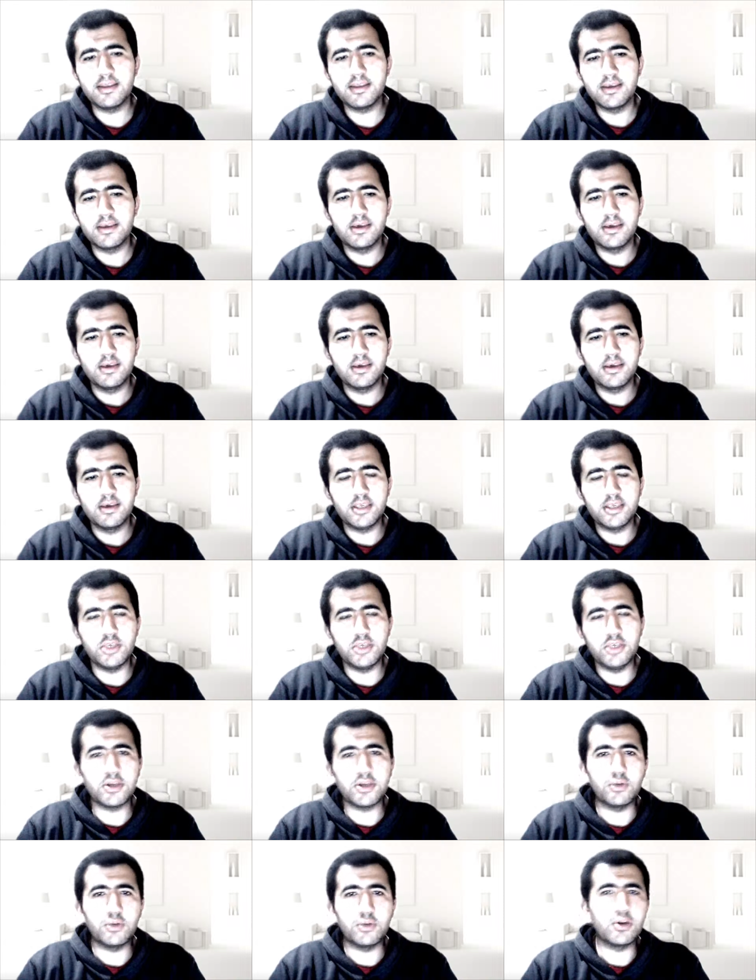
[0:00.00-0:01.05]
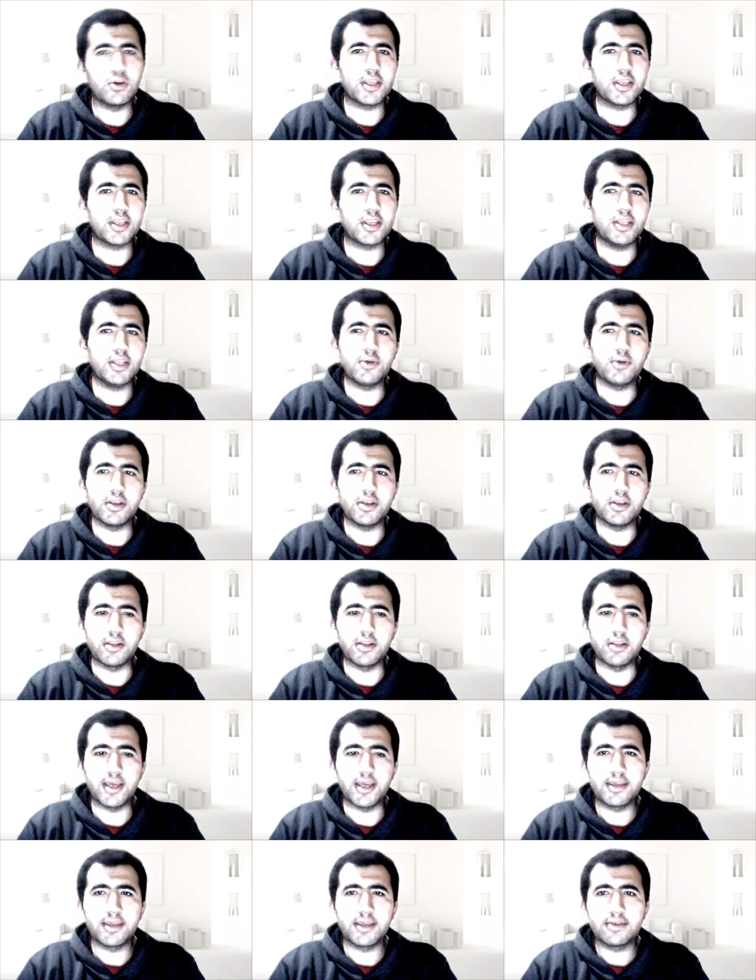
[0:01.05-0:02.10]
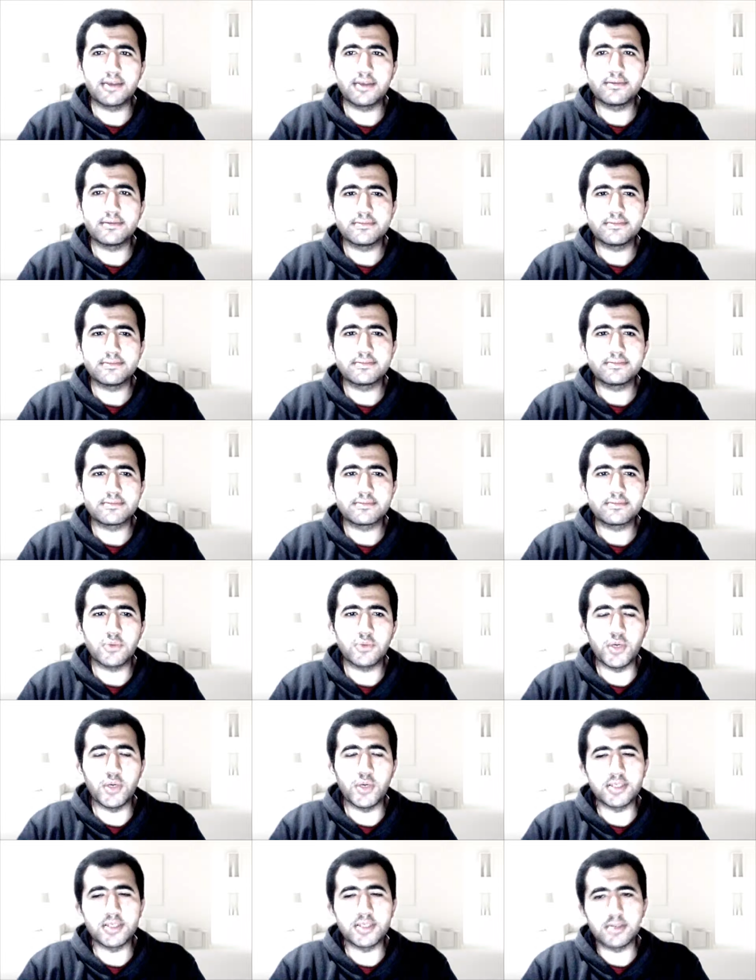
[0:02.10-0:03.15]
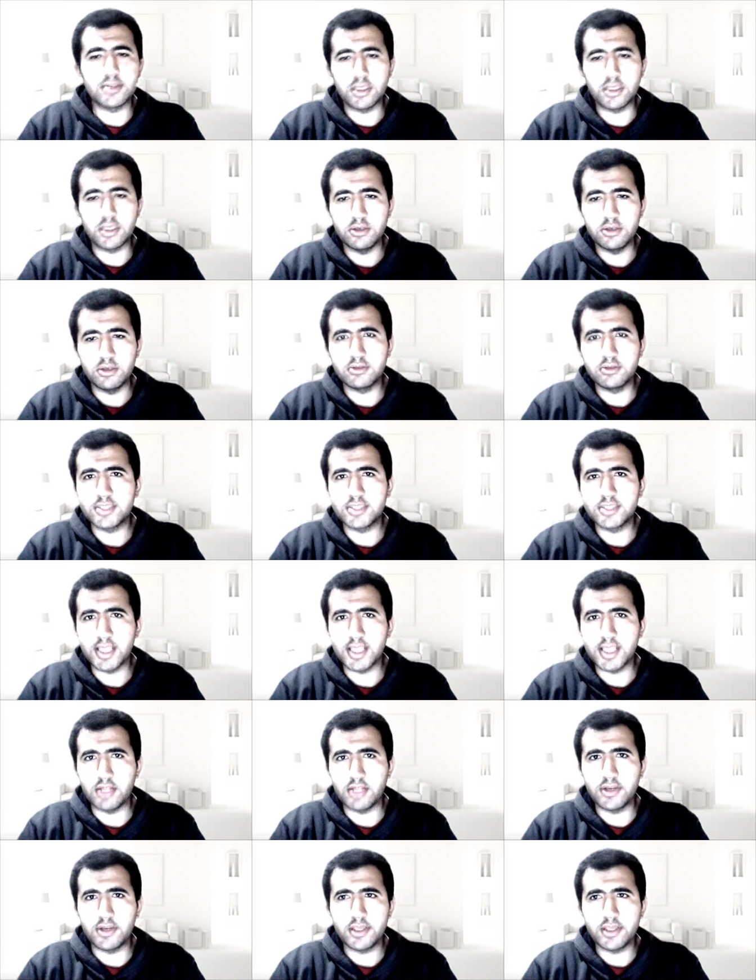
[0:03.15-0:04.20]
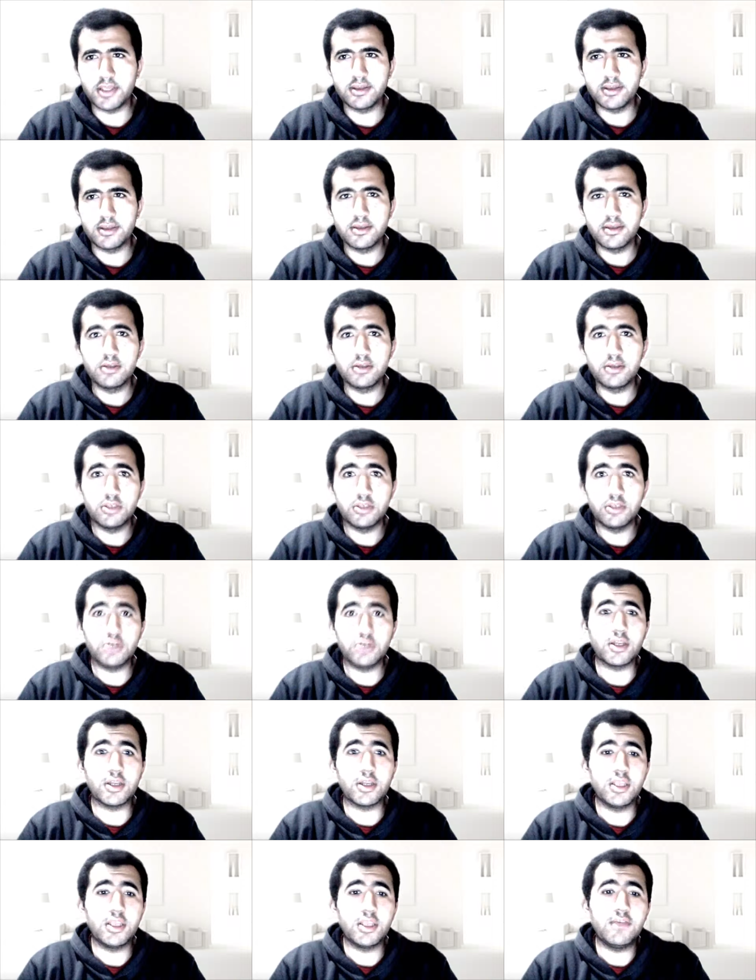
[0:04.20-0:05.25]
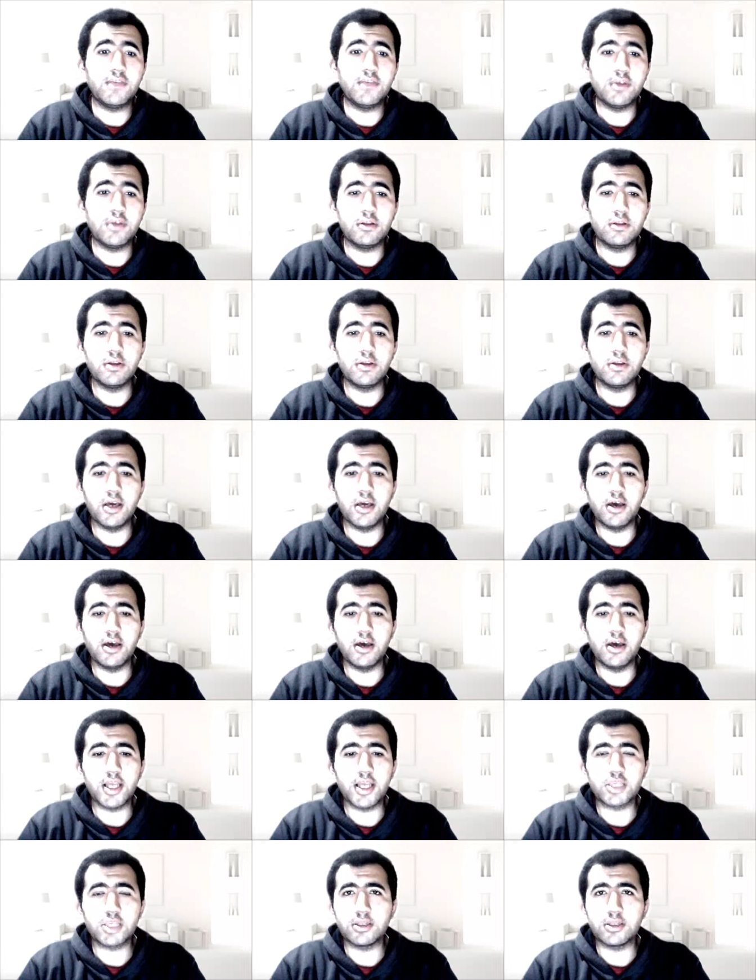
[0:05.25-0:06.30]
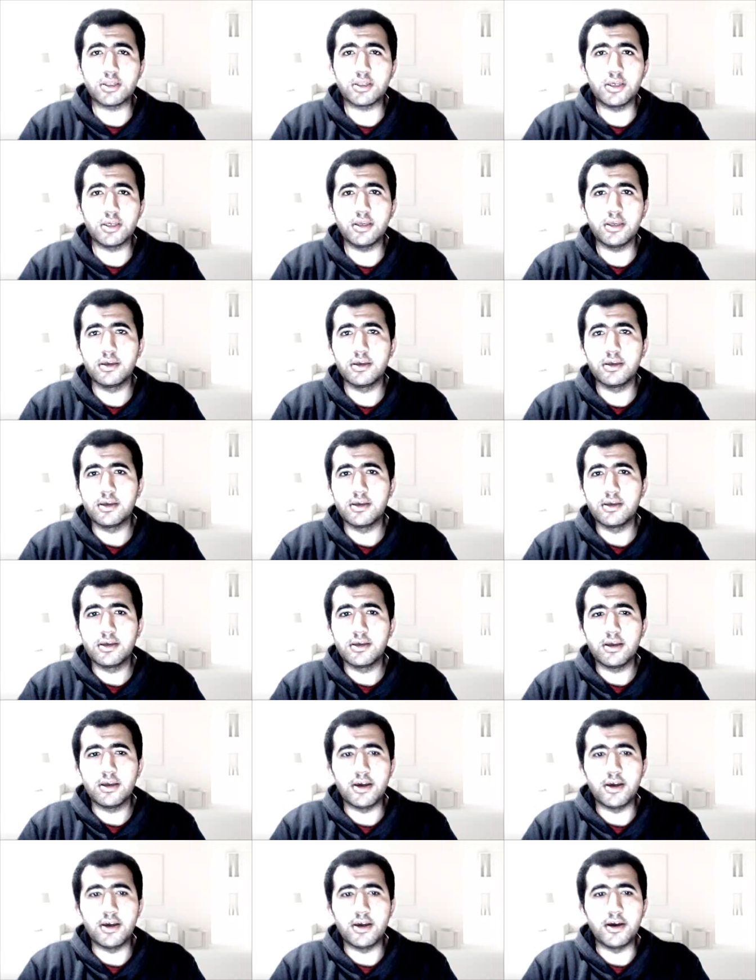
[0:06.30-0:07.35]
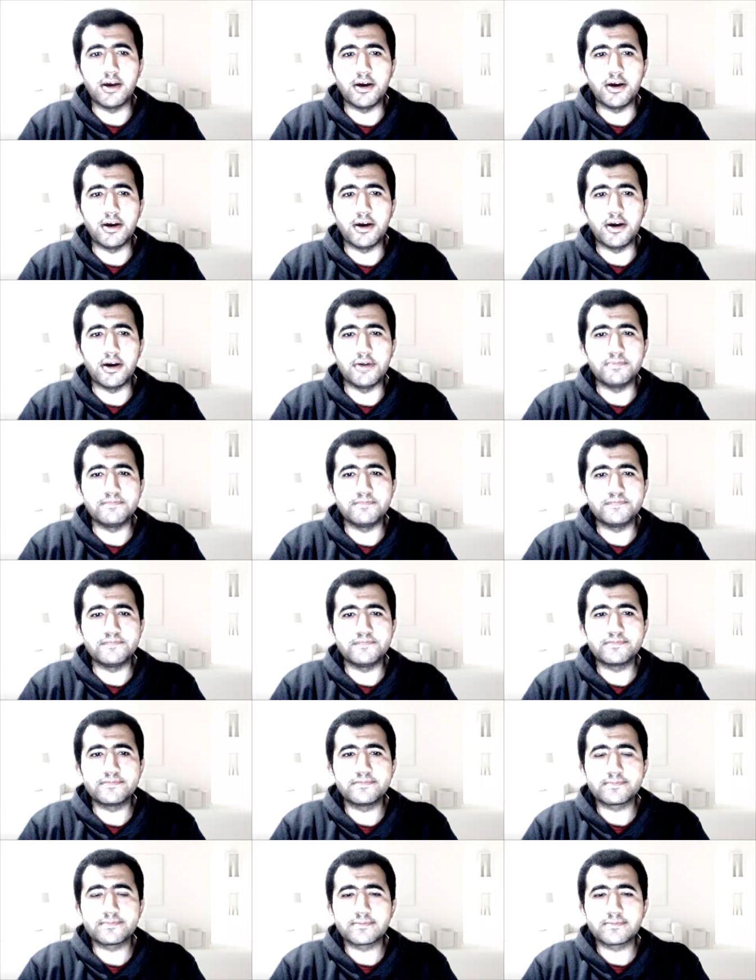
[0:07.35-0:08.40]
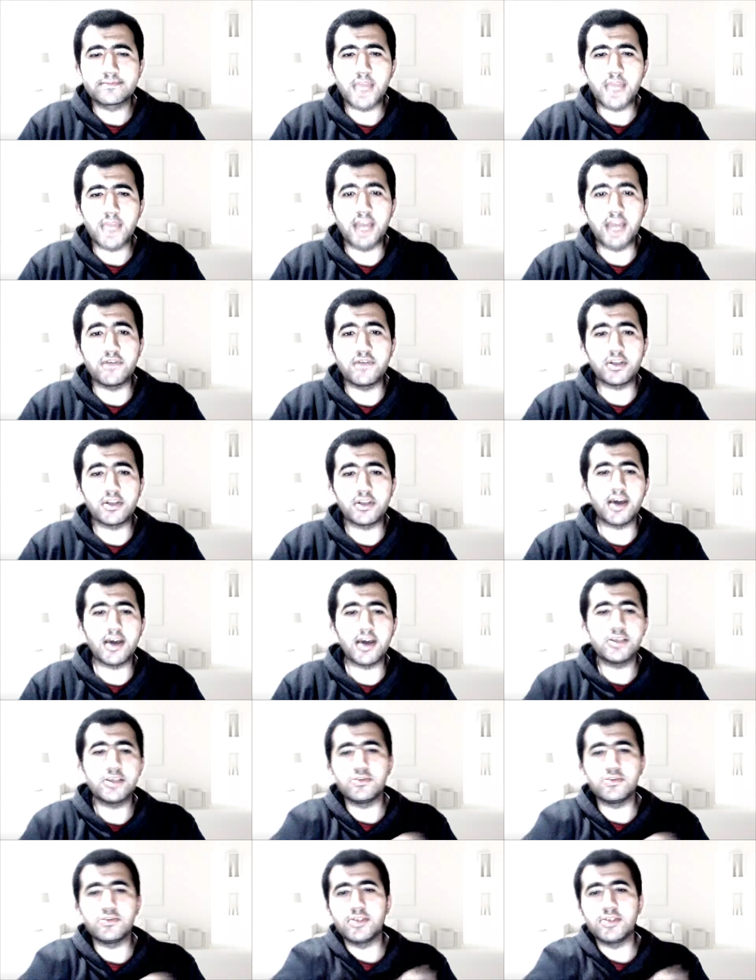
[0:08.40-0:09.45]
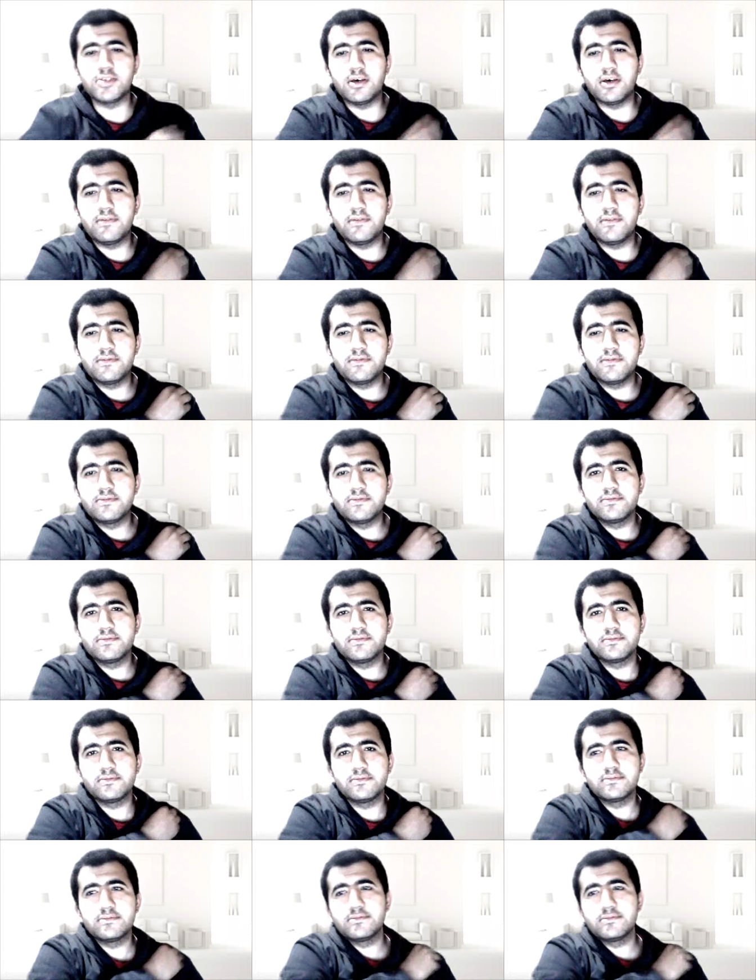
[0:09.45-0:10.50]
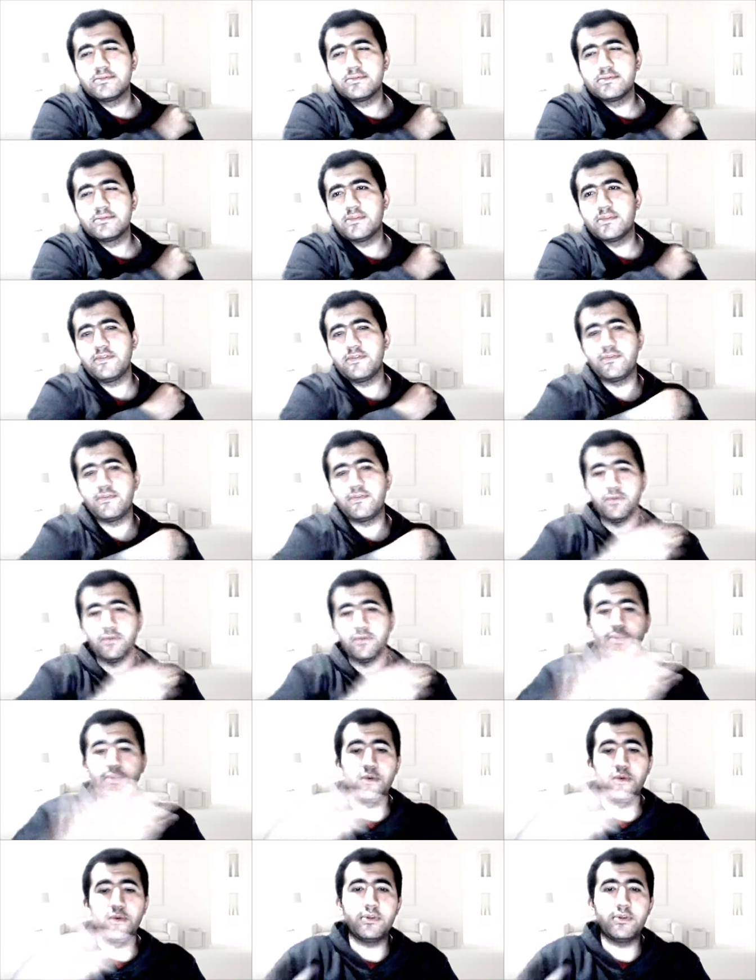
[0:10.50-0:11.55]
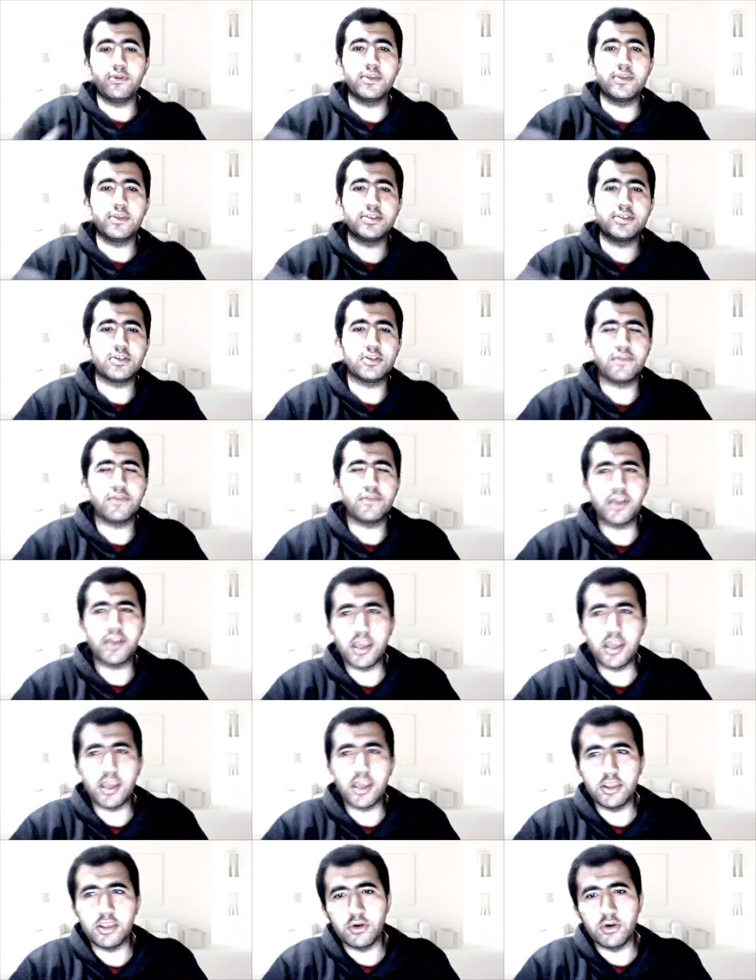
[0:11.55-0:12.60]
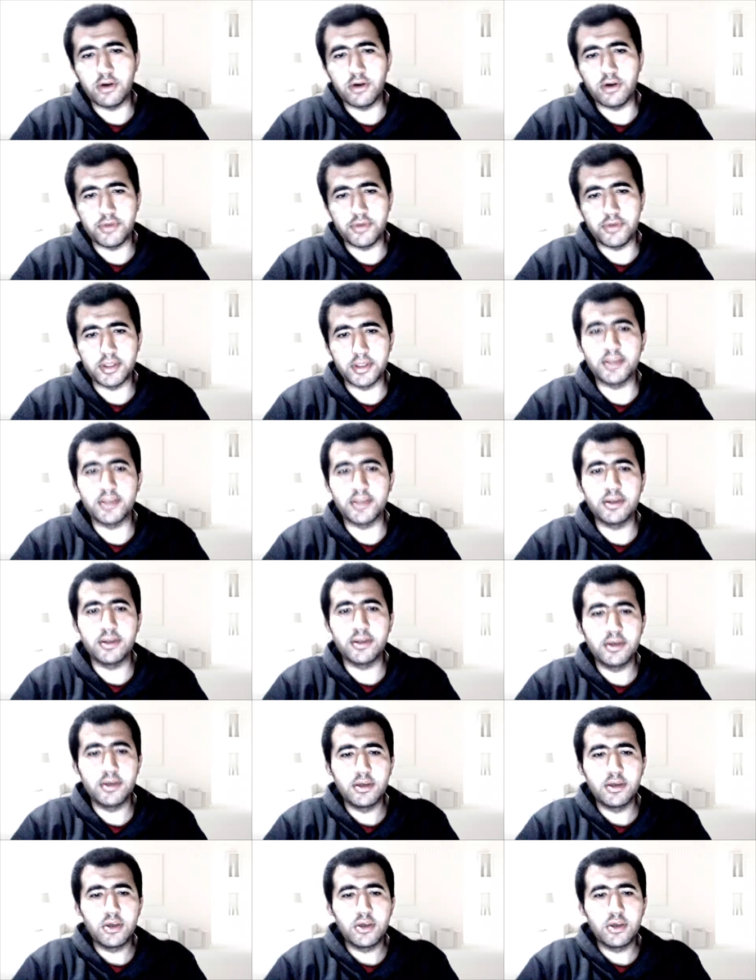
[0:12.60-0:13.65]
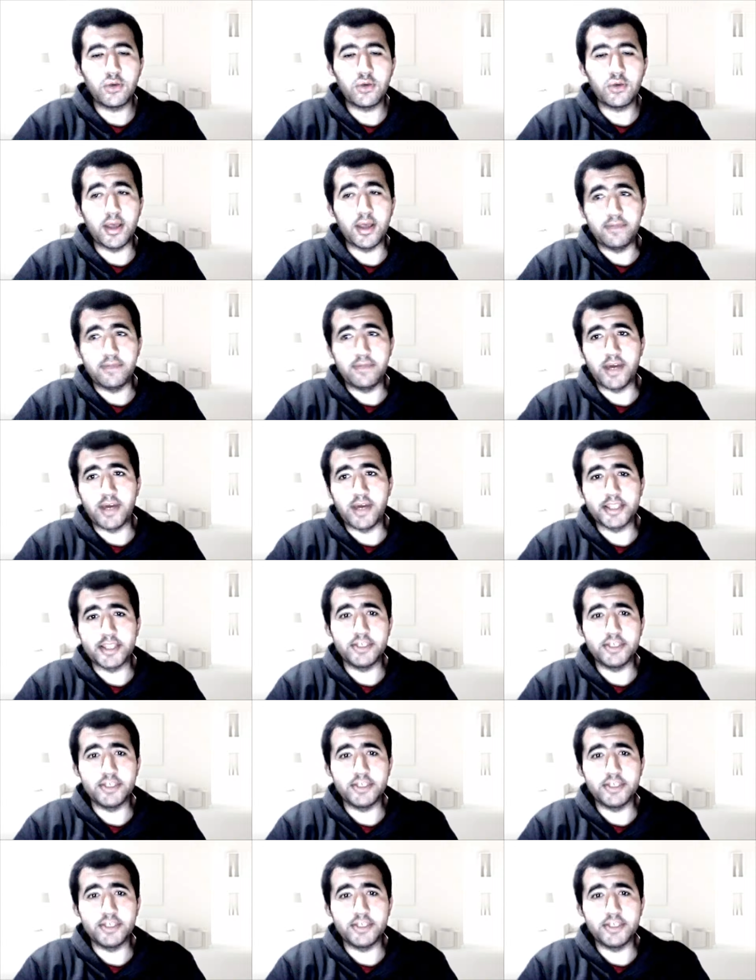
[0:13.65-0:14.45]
you can work anywhere you like with a good salary. You can even uh, actually um, advertise yourself. W with this certificate, you are really qualified teacher.